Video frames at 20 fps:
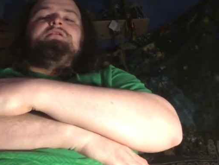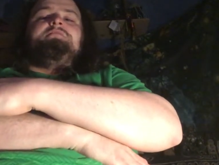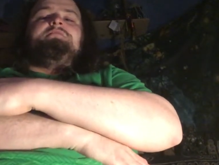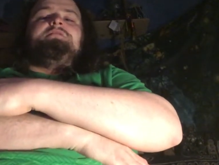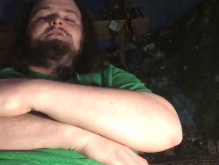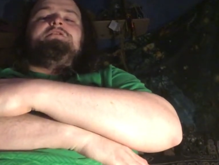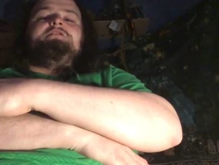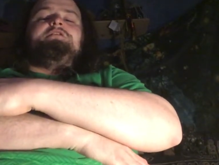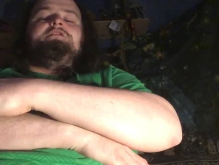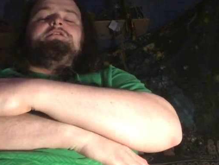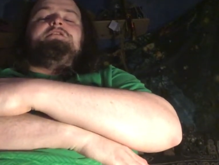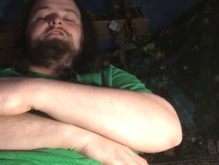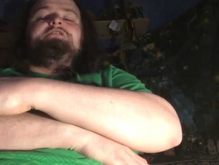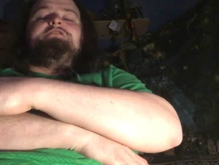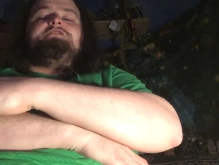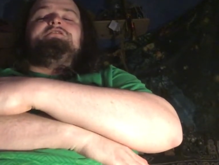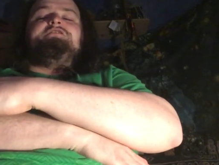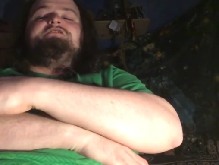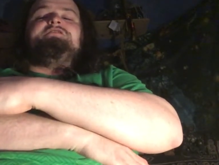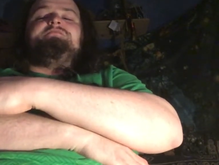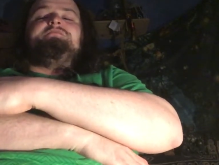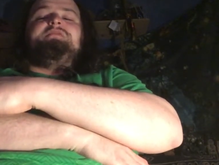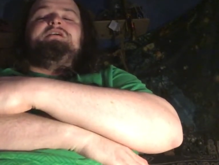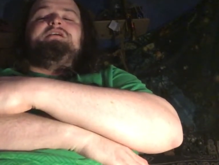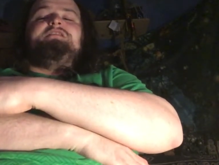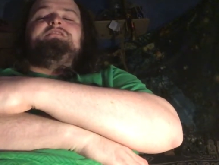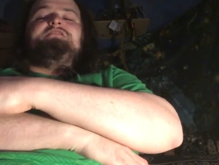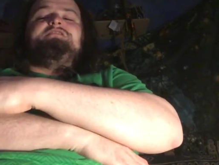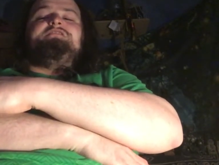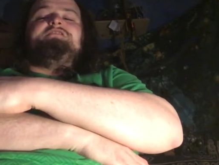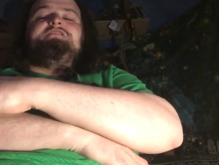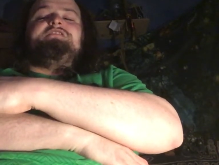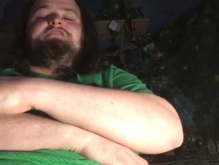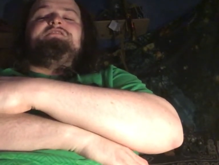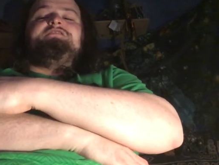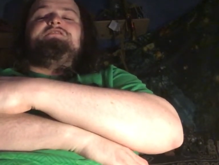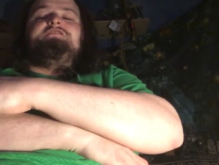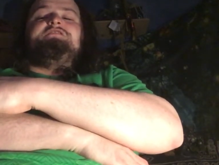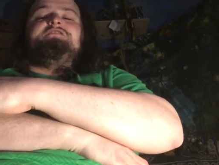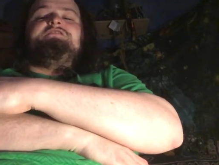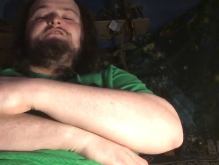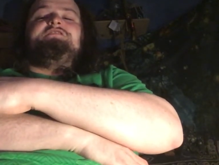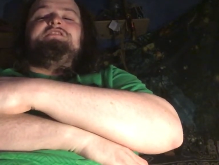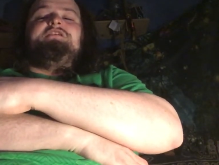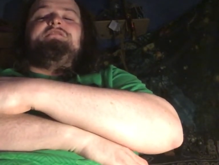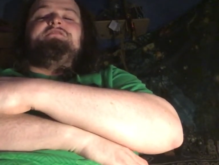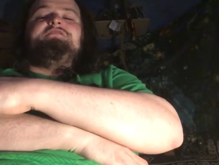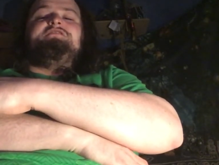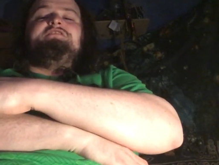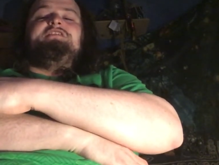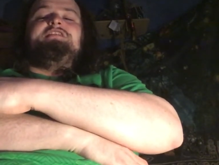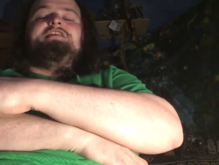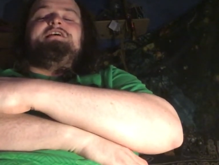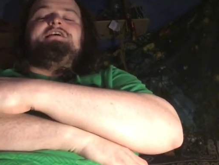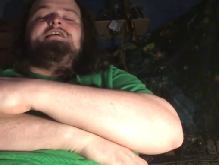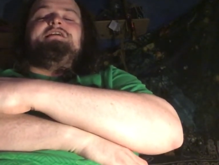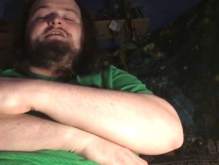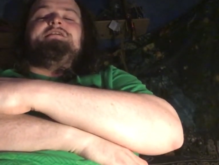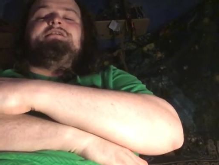because it's it's just so silly.